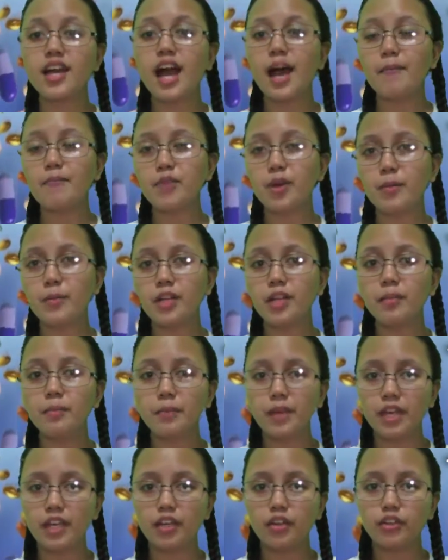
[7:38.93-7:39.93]
abdominal
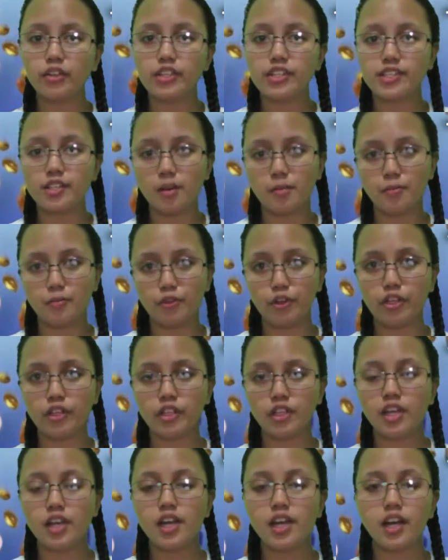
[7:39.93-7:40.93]
pain or discomfort,
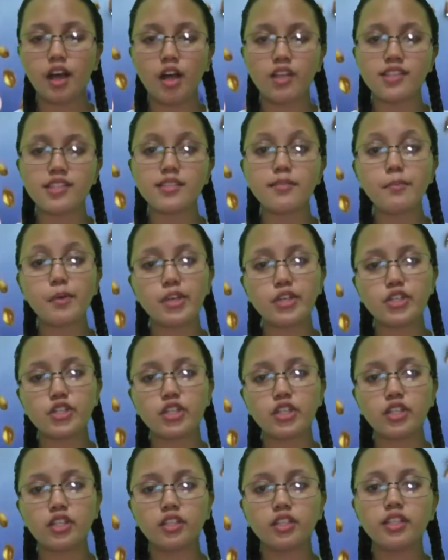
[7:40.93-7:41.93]

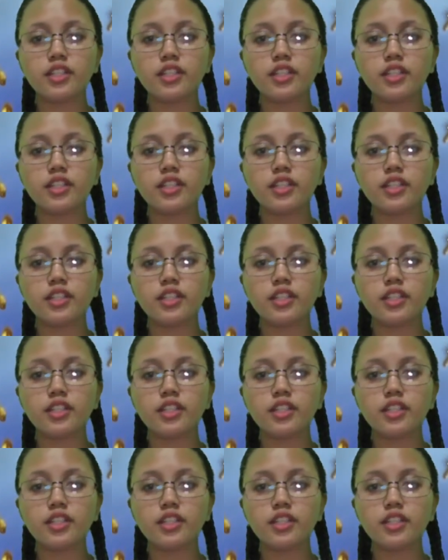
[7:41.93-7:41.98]
constipation,